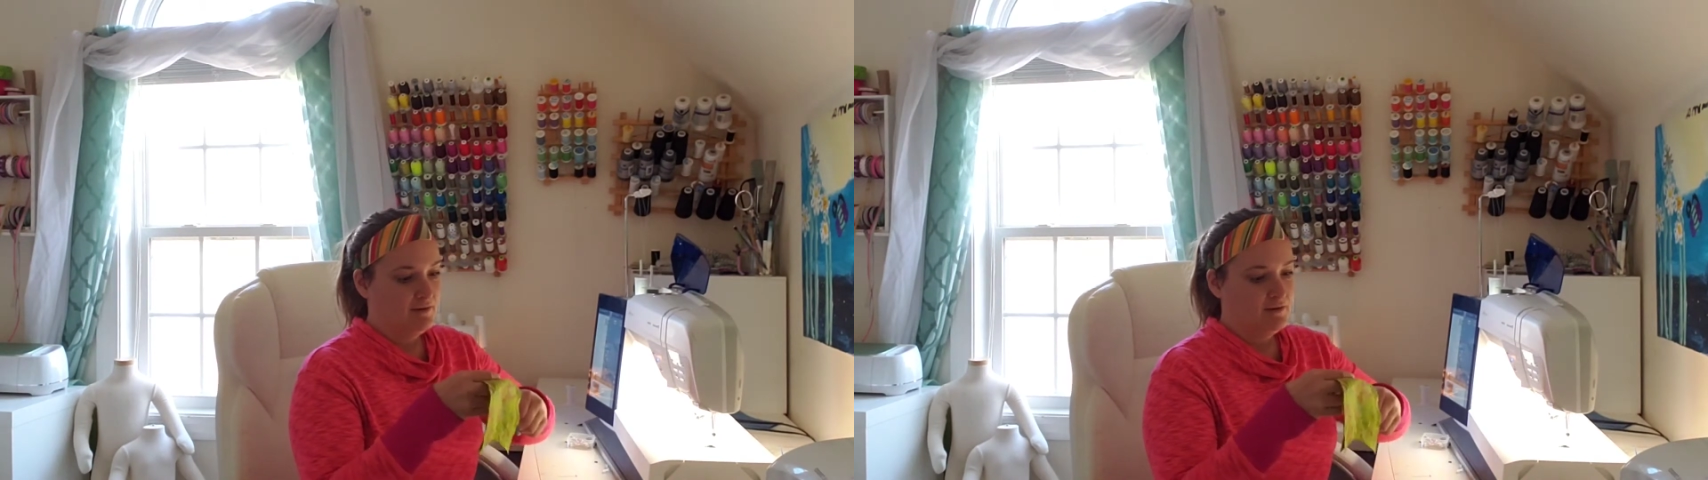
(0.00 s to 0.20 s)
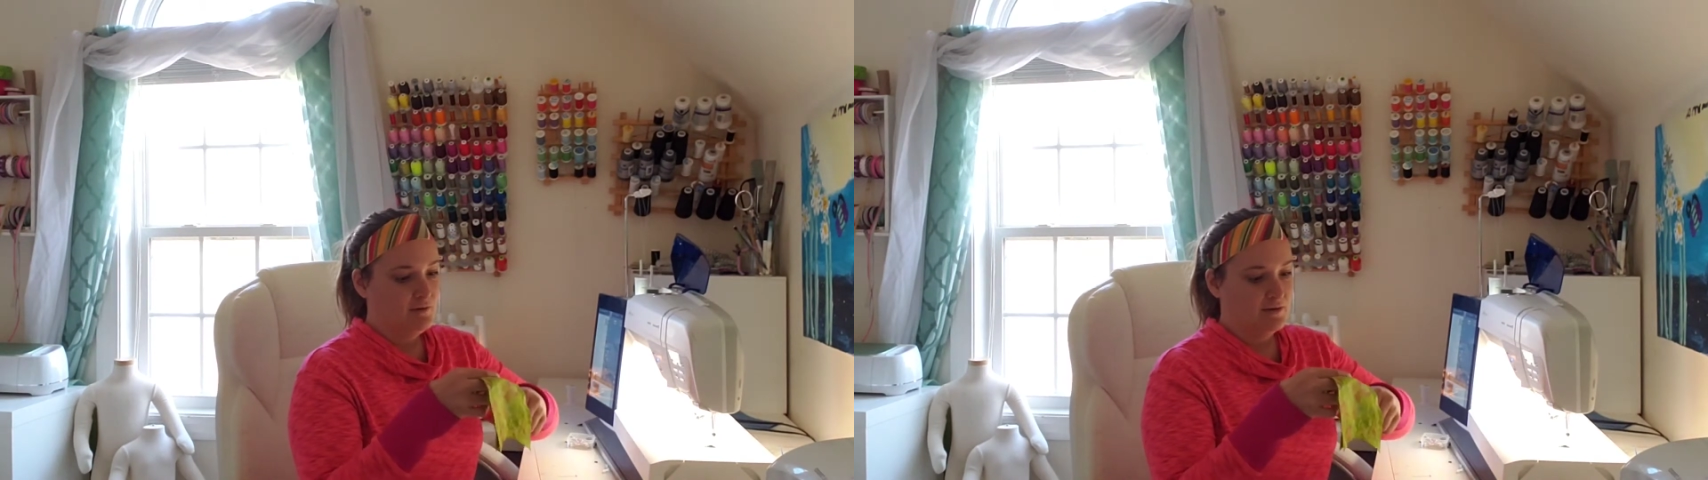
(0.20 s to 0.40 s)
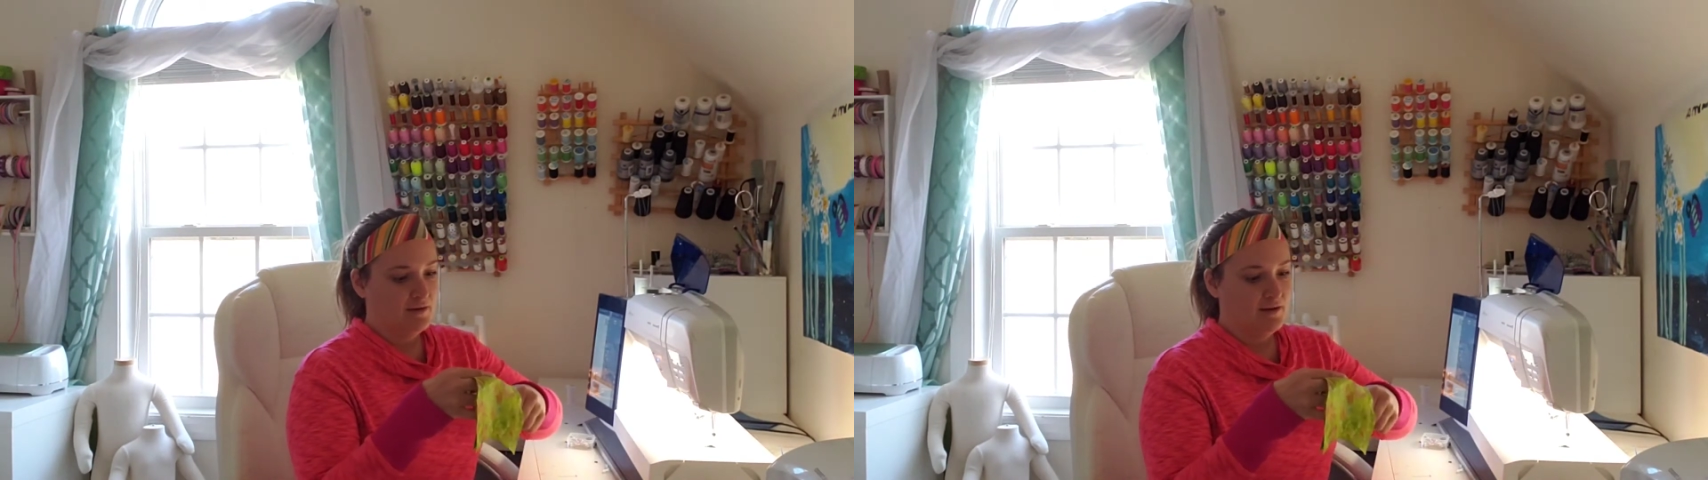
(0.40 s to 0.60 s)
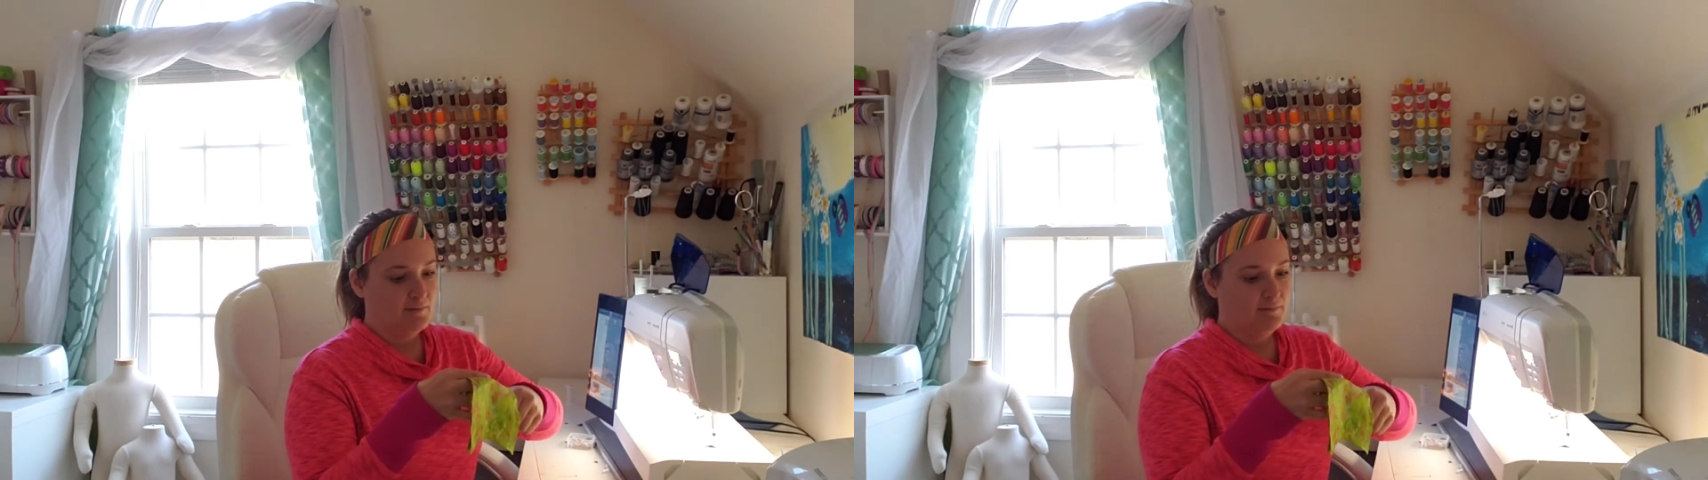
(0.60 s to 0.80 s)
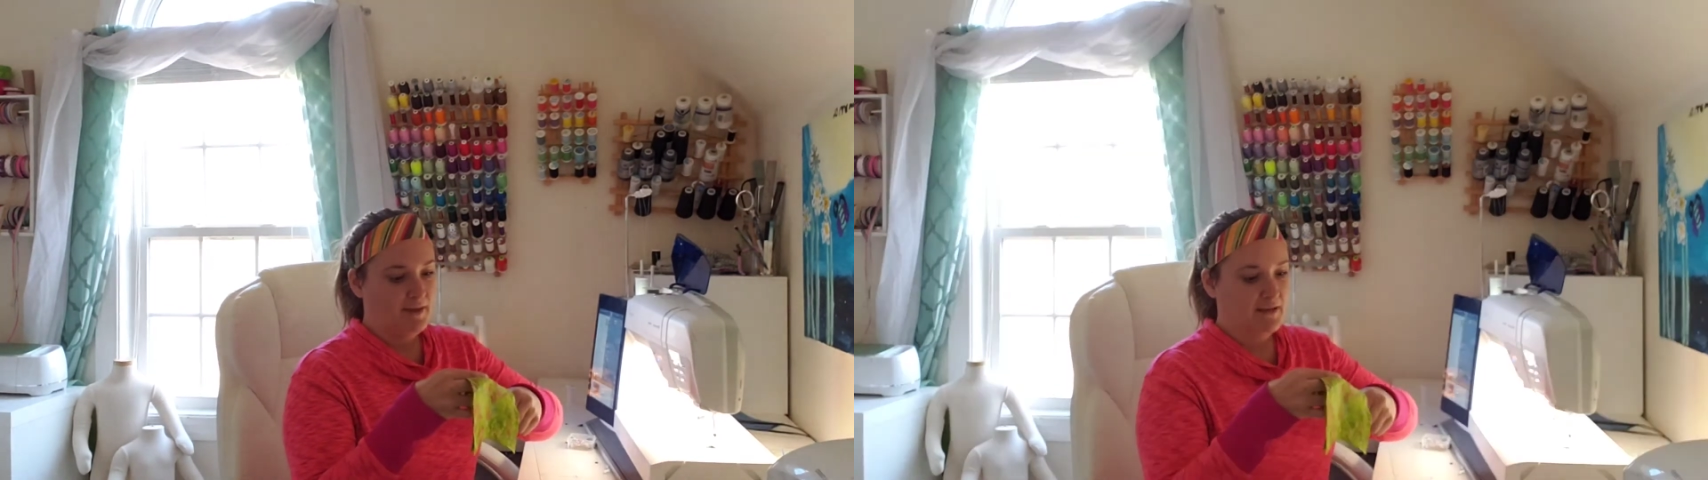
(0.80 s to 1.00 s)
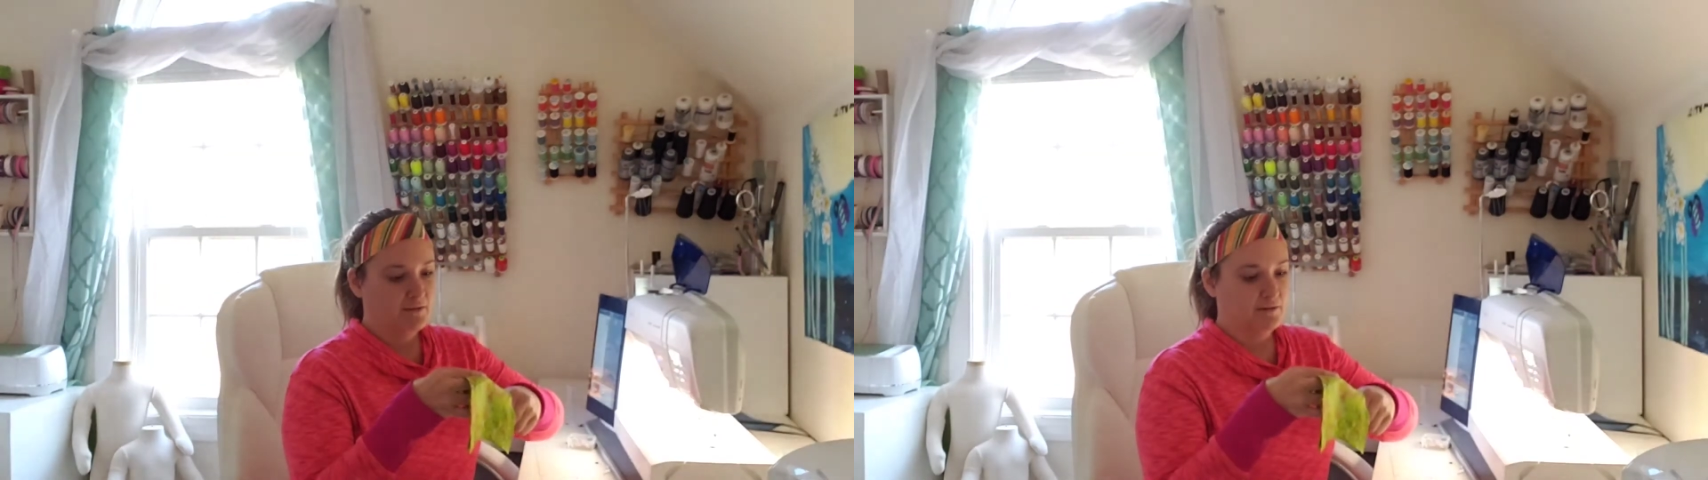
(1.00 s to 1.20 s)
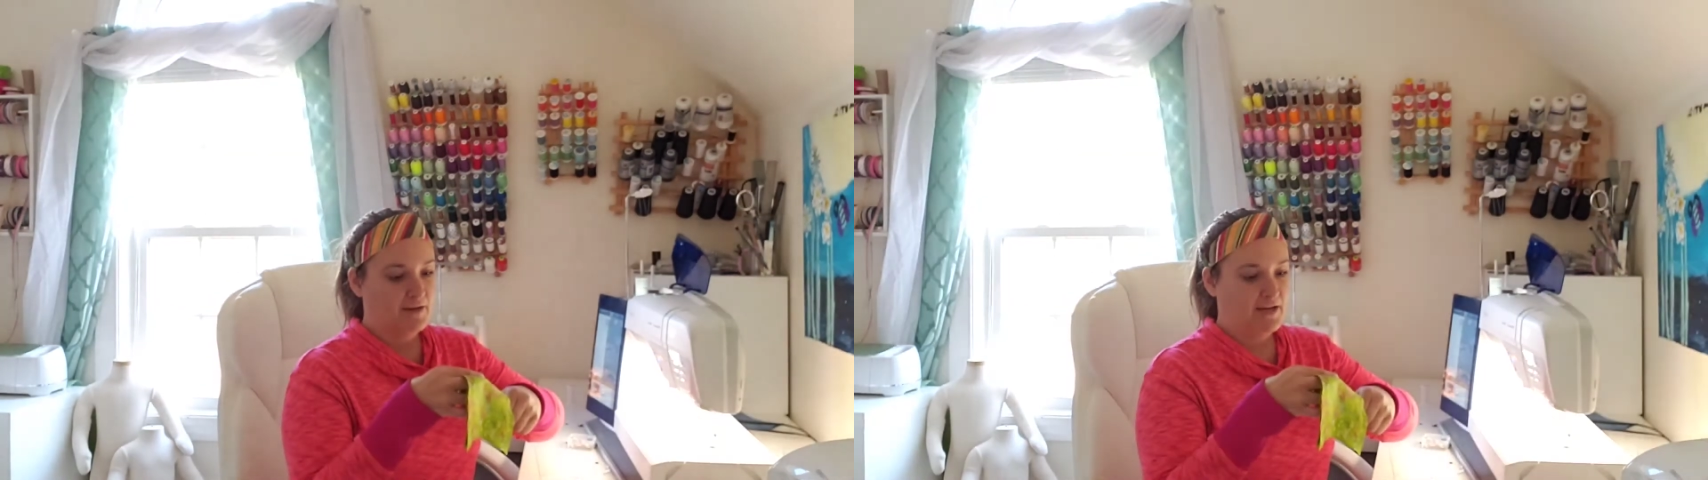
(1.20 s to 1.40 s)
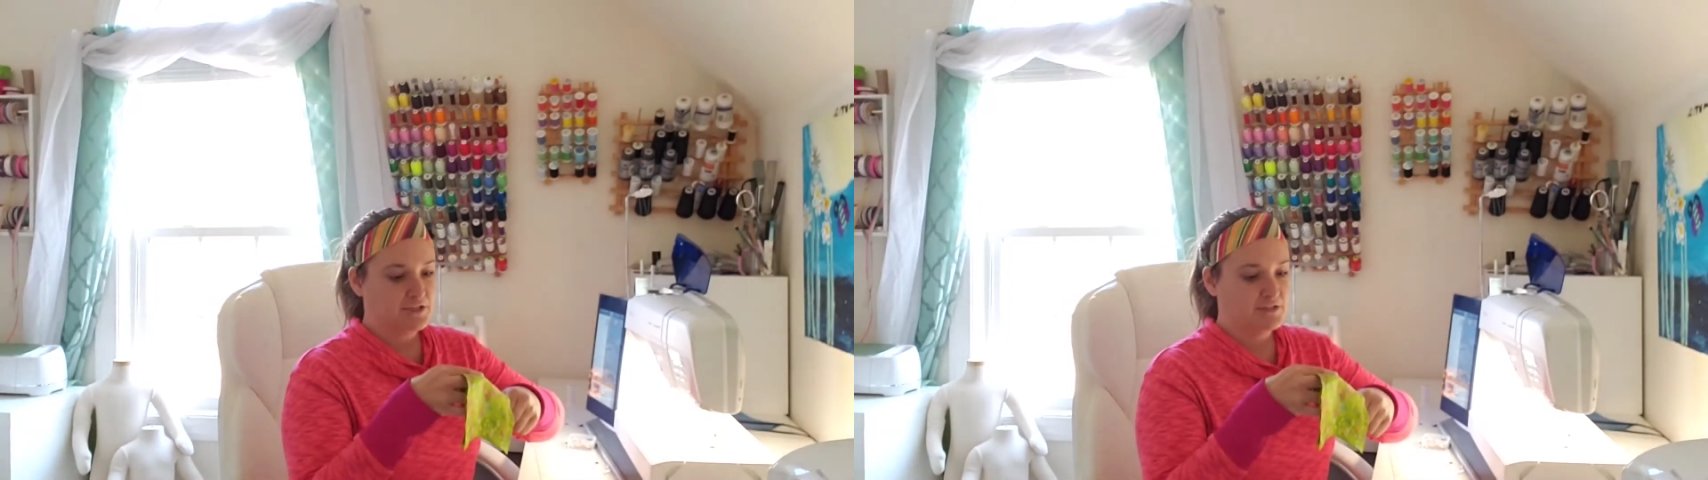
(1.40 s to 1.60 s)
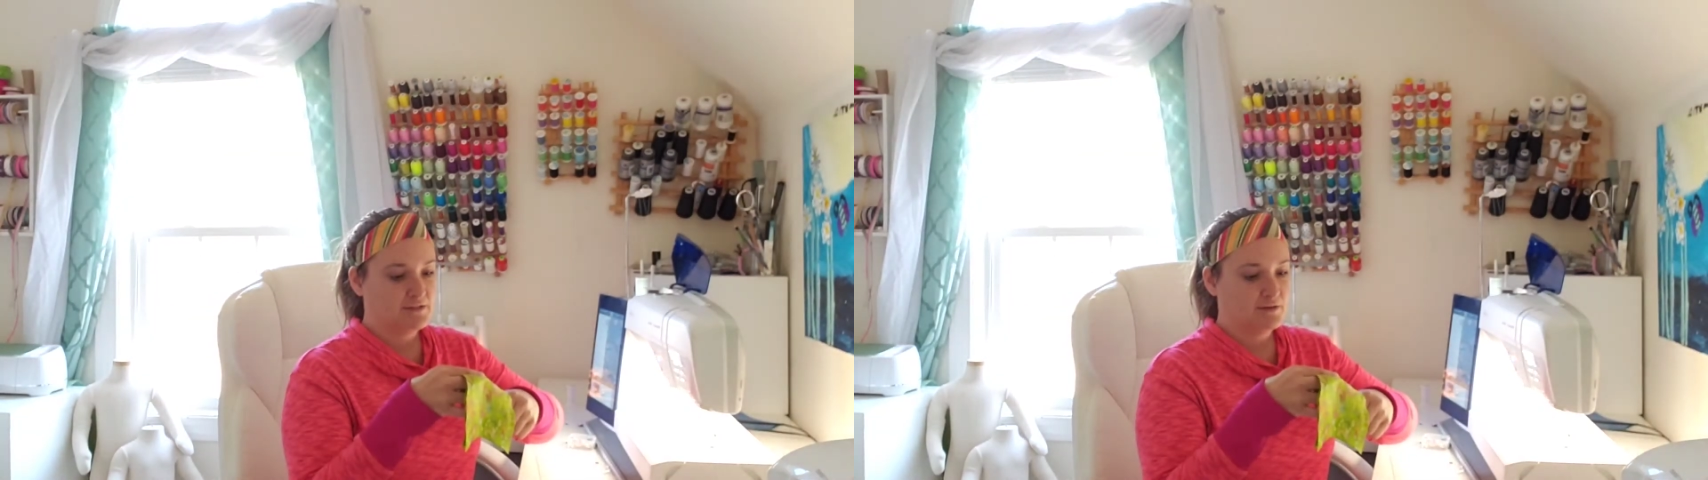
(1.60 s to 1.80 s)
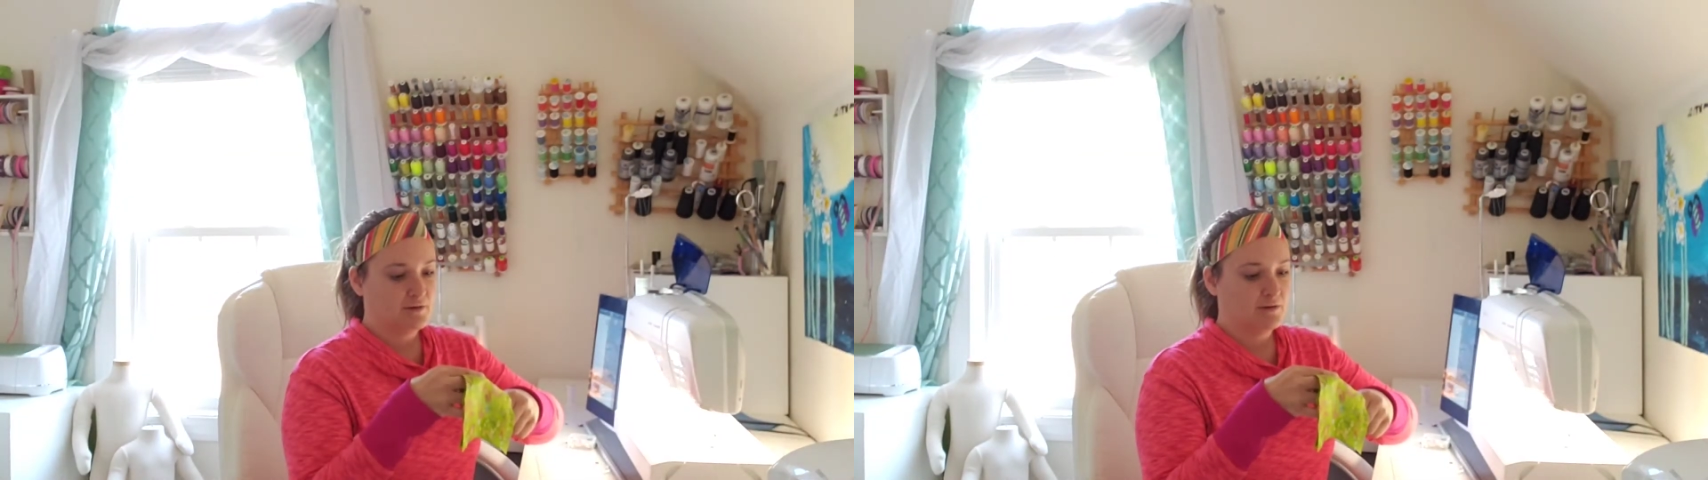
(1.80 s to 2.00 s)
You can make little
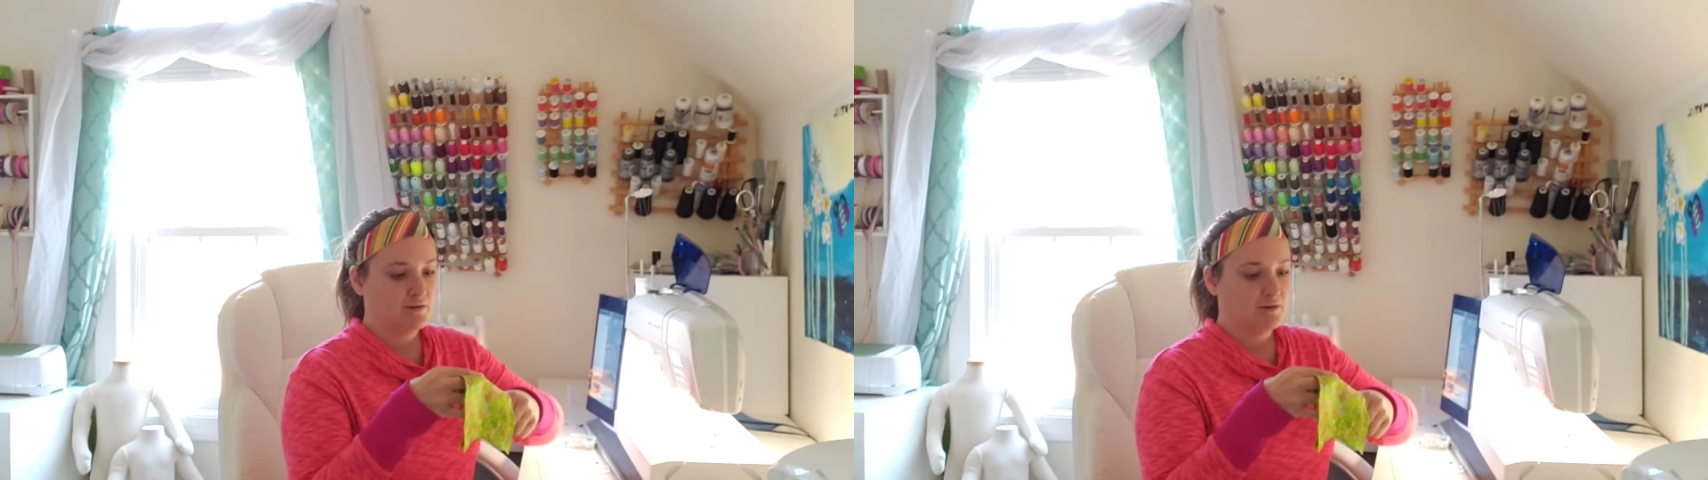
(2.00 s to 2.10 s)
notches or